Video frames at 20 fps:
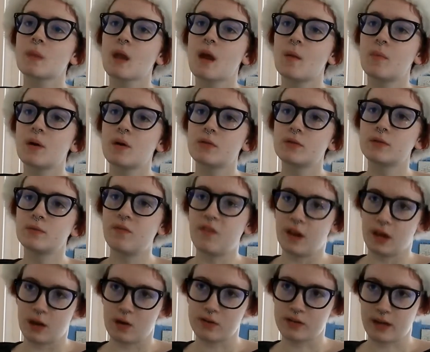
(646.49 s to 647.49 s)
about some
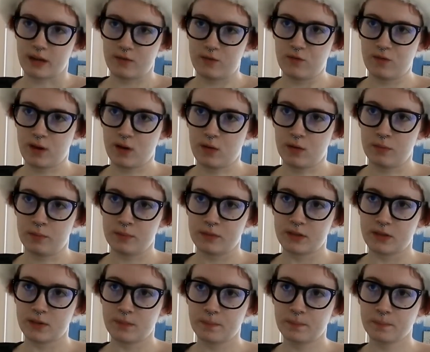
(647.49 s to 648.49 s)
videos I had
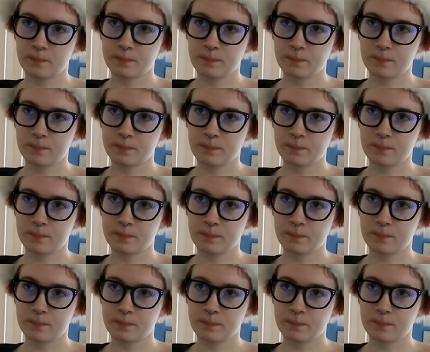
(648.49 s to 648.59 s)
filmed